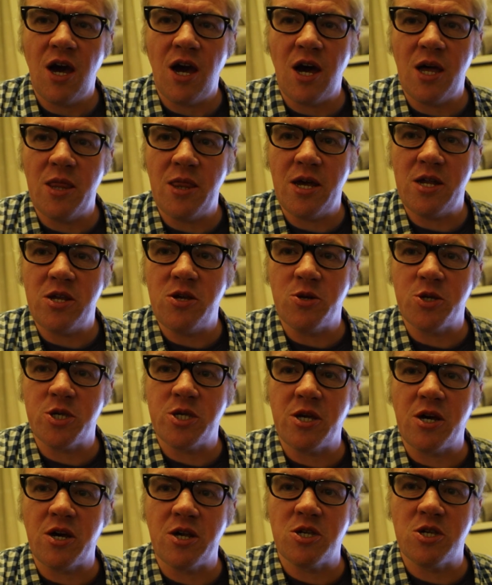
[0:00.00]
and then you'll
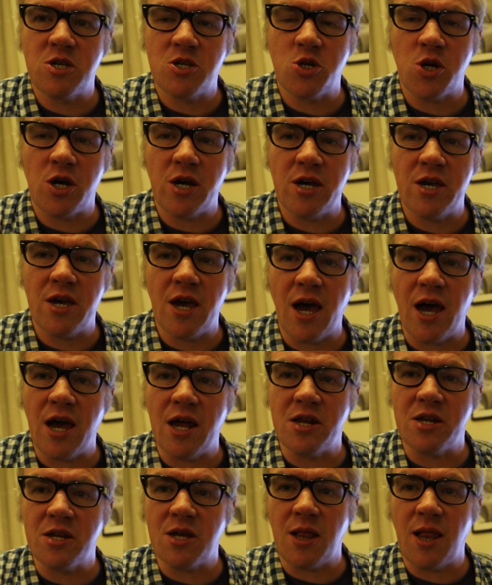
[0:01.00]
start to try
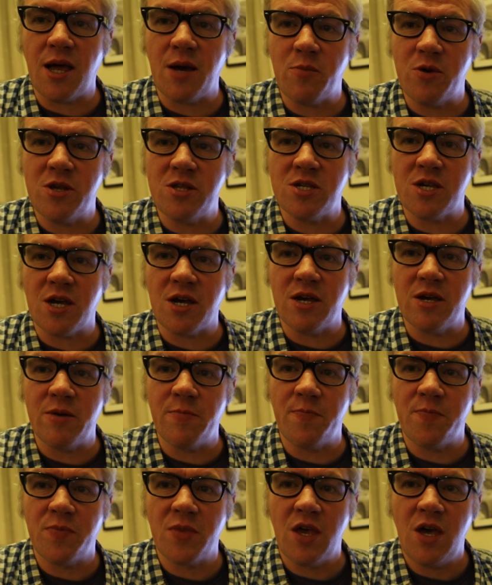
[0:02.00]
and clap in time.
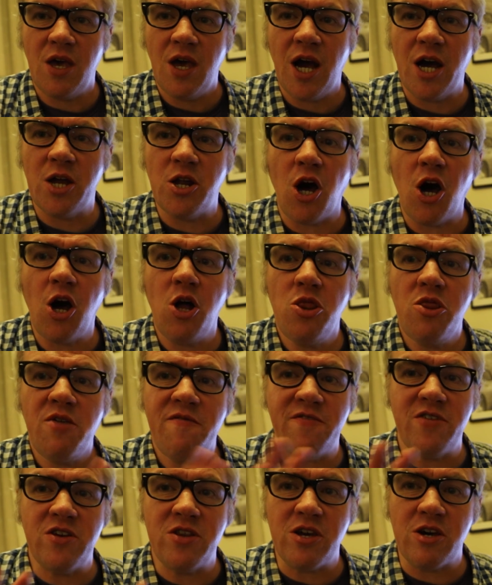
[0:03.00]
And on
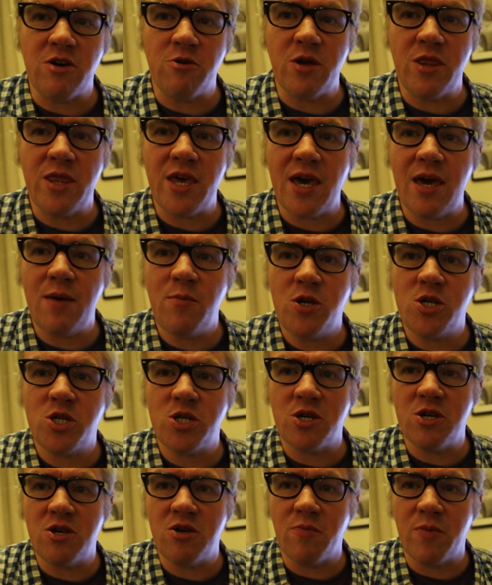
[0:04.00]
the video, in the image
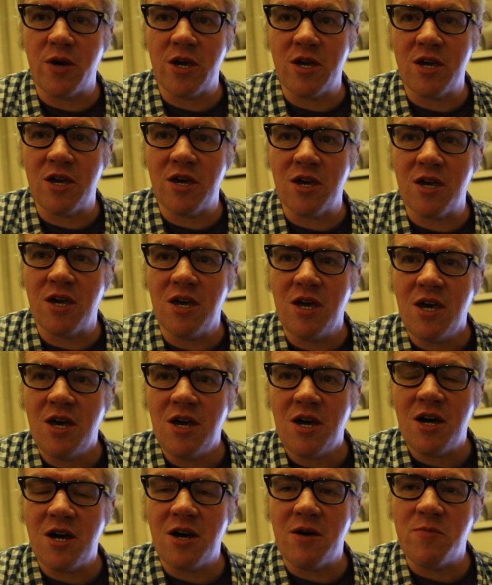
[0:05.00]
that you're making,
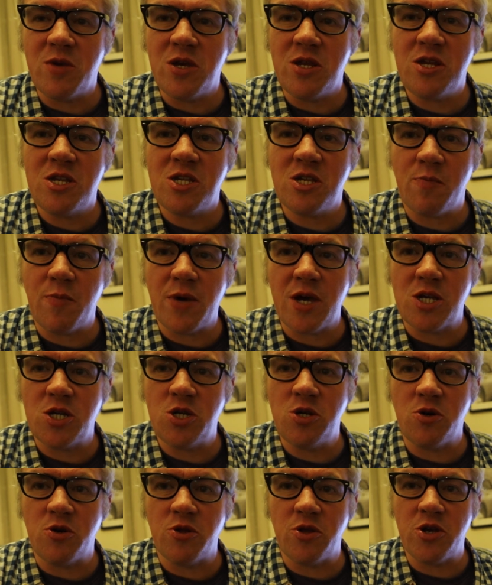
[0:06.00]
um, you need to make
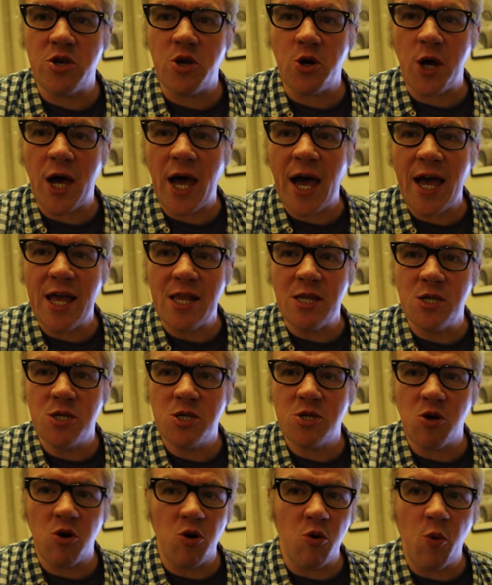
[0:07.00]
sure that your
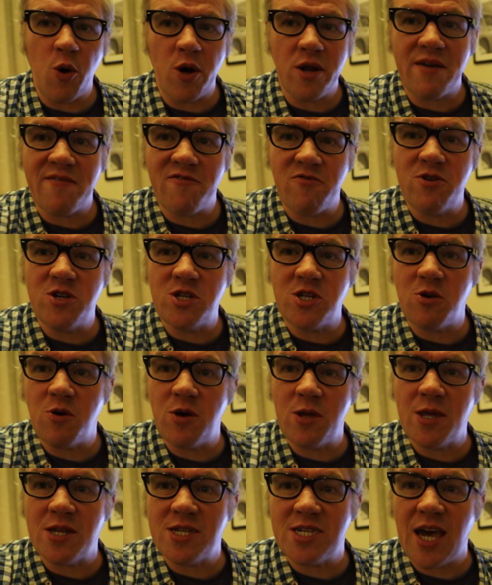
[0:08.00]
hands or whatever is
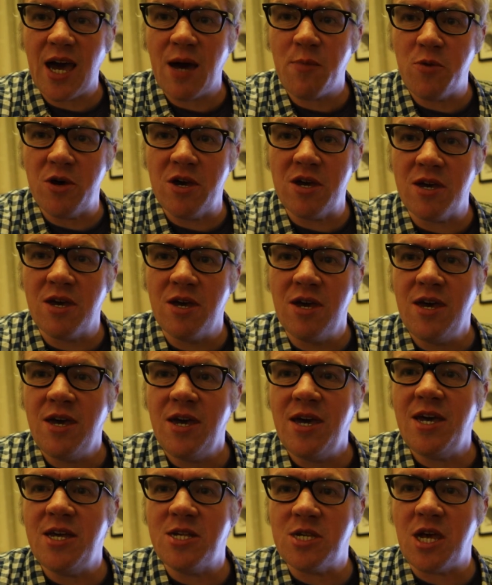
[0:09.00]
doing the tapping
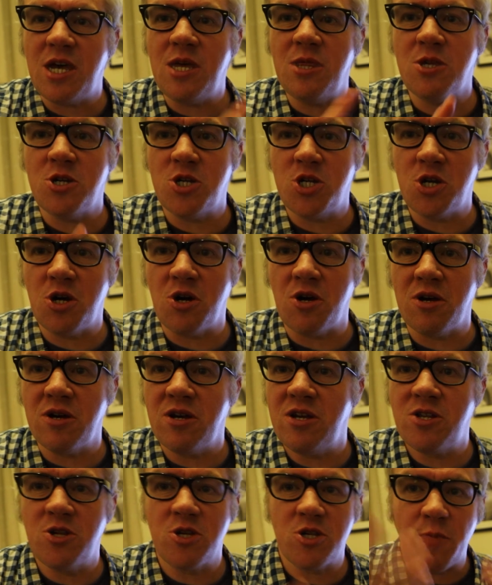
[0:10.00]
is in the shot.
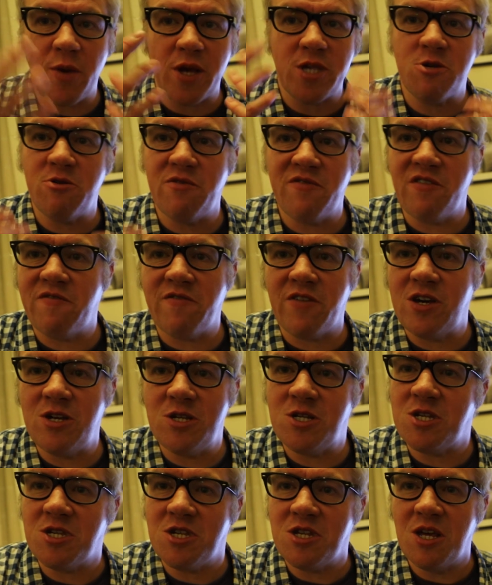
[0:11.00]
It doesn't matter if your
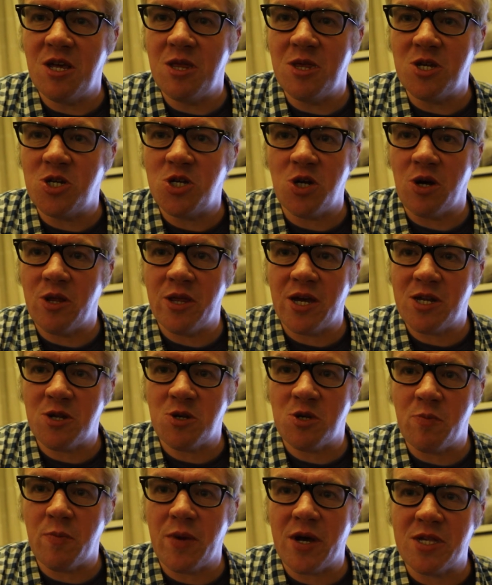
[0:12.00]
face isn't in the shot, that
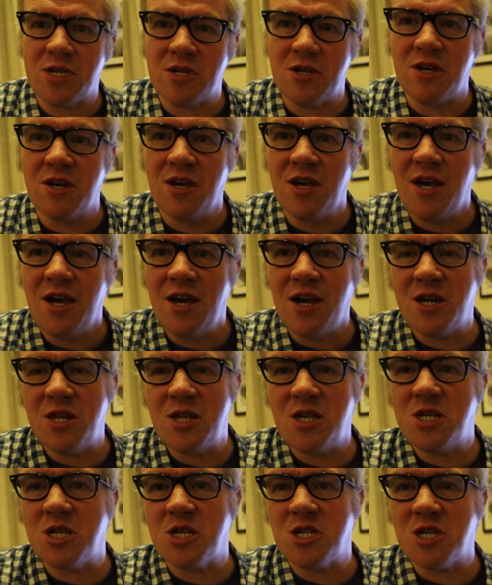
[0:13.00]
doesn't matter. I
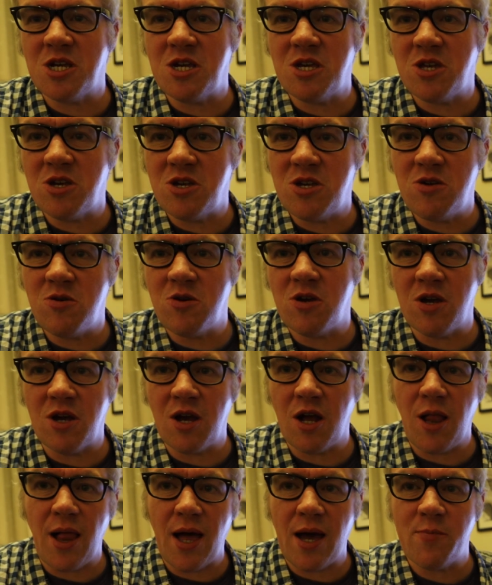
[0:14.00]
need to see that you can
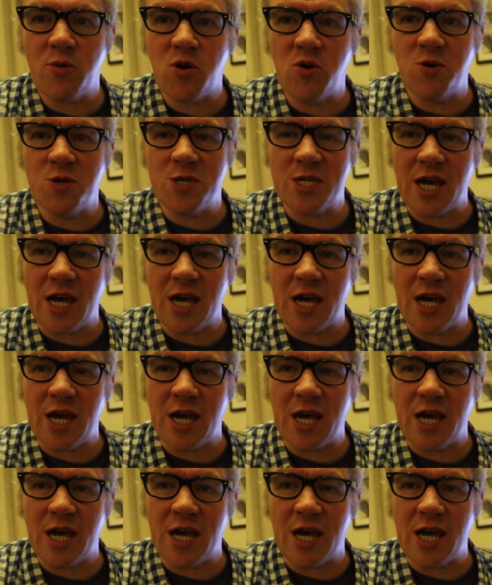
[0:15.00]
clap or